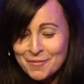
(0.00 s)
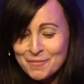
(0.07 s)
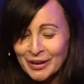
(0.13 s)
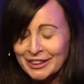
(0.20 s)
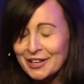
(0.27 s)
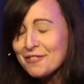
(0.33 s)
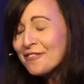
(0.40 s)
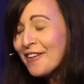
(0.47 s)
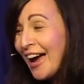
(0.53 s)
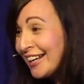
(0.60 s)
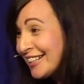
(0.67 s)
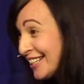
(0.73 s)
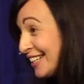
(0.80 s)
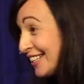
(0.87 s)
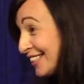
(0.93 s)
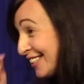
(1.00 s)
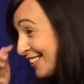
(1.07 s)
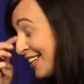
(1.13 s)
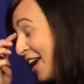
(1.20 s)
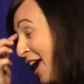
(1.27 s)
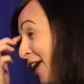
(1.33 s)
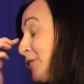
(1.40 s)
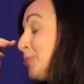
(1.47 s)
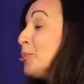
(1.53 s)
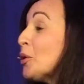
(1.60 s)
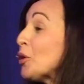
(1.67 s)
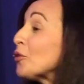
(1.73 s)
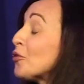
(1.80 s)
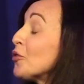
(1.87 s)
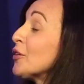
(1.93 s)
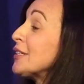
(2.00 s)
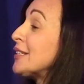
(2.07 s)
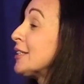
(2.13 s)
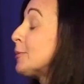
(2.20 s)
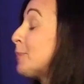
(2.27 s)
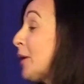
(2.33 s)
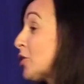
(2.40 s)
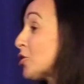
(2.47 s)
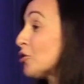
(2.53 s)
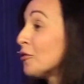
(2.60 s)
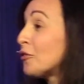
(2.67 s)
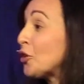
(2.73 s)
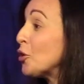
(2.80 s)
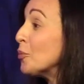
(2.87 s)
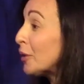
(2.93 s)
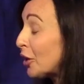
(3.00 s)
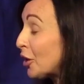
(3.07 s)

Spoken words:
But the fact is, as beautiful as this picture of human